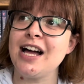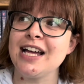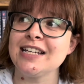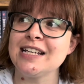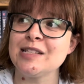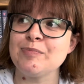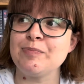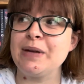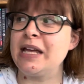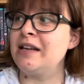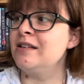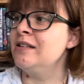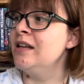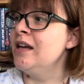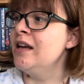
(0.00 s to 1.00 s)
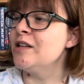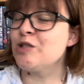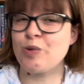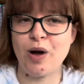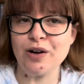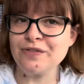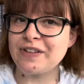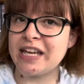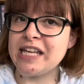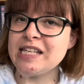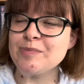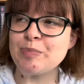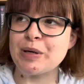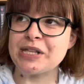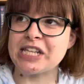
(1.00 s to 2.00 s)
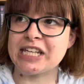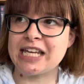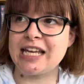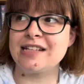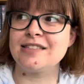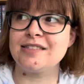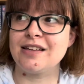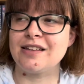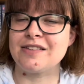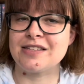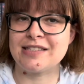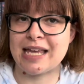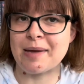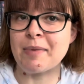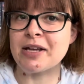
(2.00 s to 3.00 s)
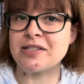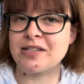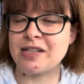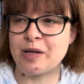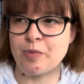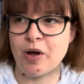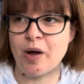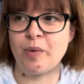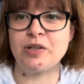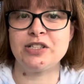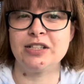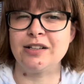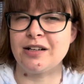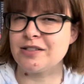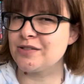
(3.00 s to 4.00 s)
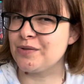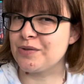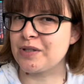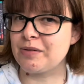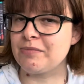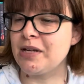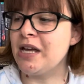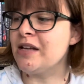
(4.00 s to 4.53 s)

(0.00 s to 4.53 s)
And it's been 12 years, but the kids are the same age that they were when she last saw them.